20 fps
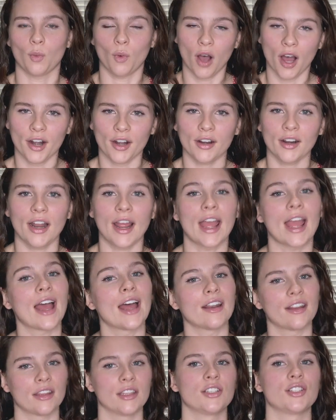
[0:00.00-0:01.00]
water
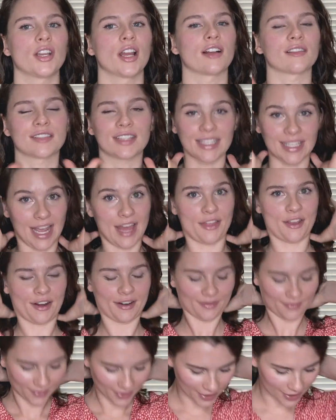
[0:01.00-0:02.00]
and the gel together.
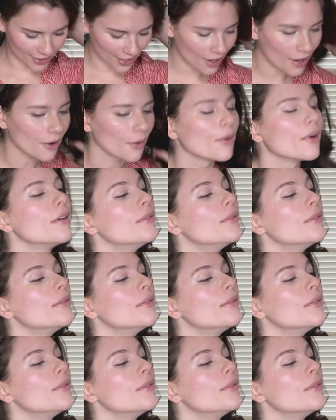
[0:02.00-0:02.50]
So